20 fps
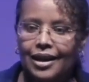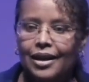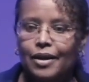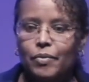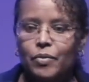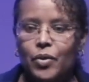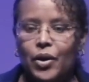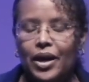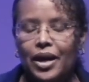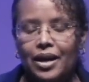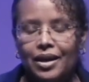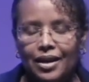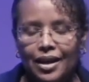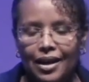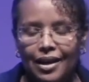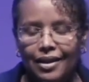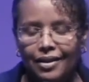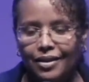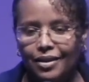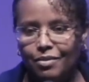Um, right?
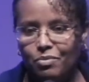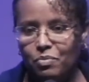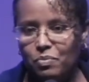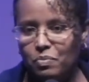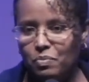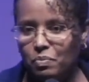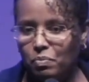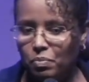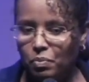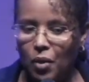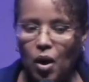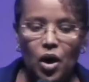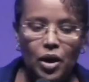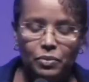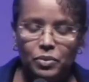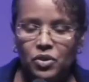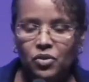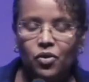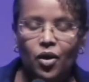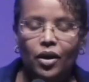And
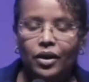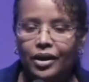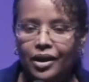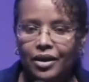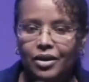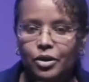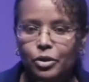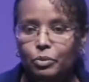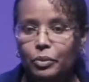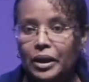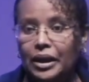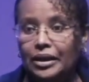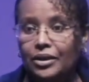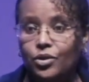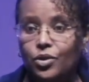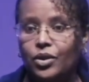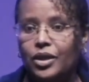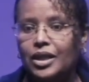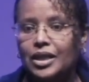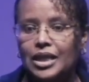bombs falling on
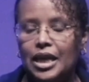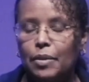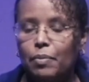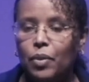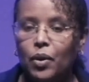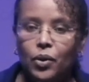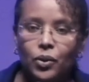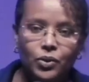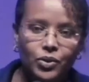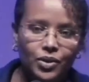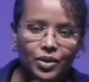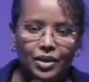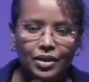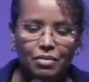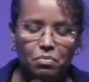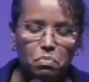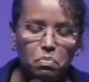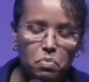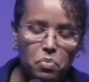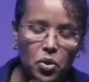military depots
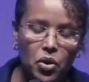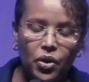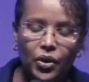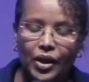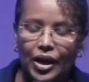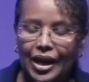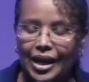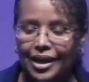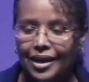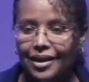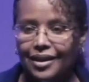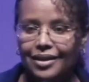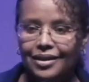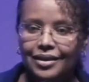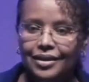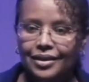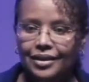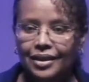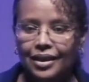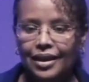and
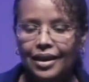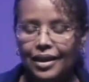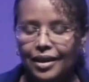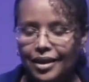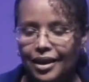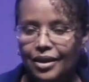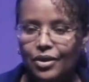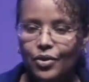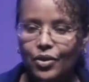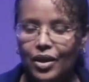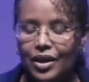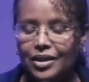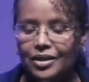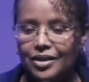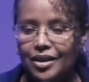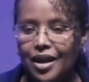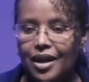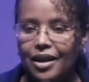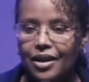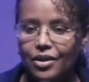burning uh, you know, that
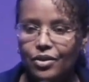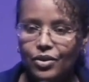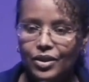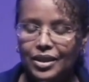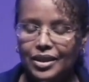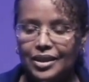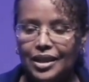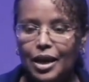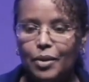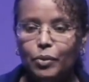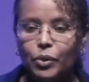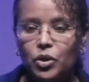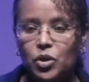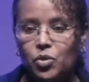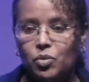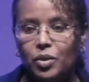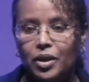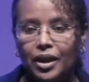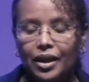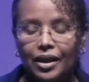entire
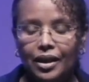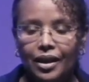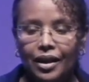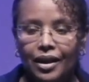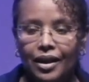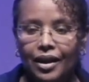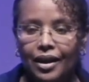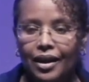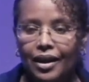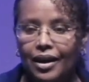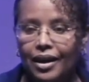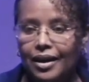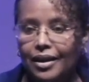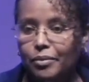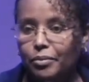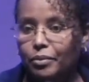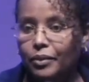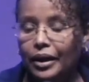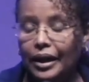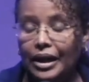establishment,
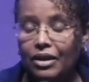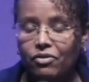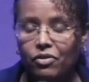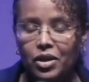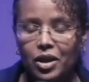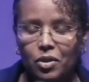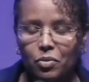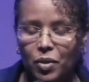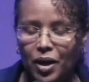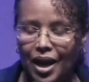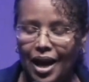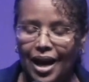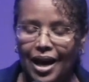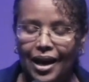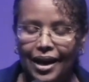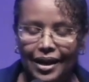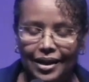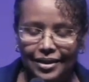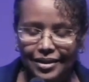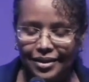um, leaving
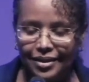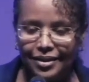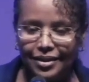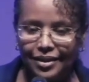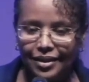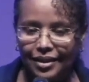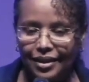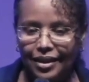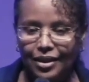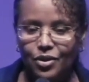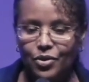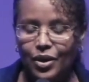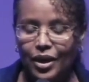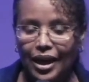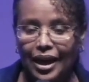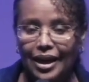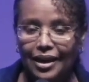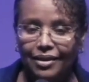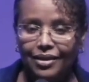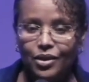behind, you know,
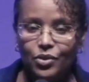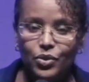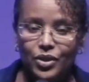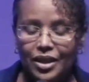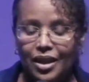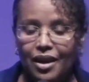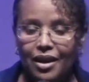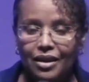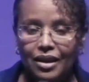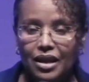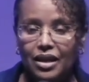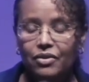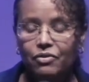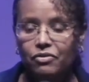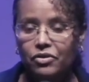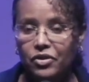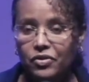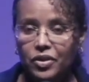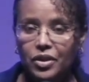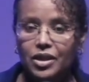again, those kind of
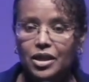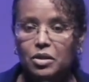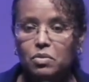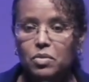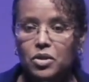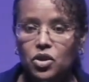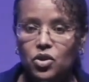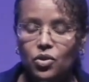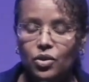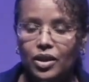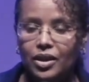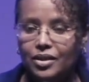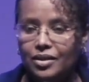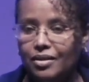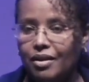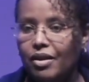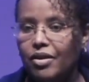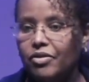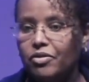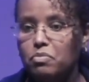vivid
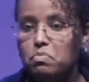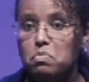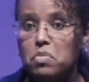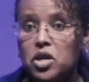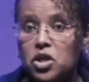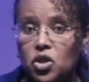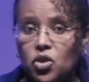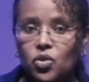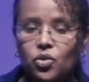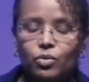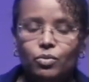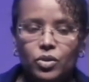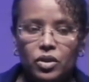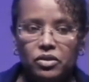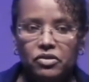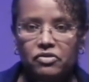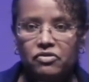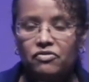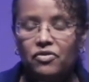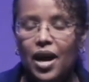imageries of
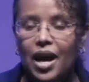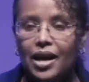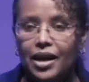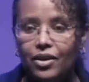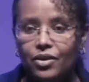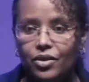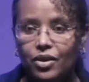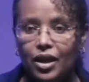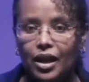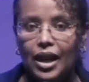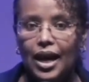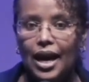mushrooms of fire,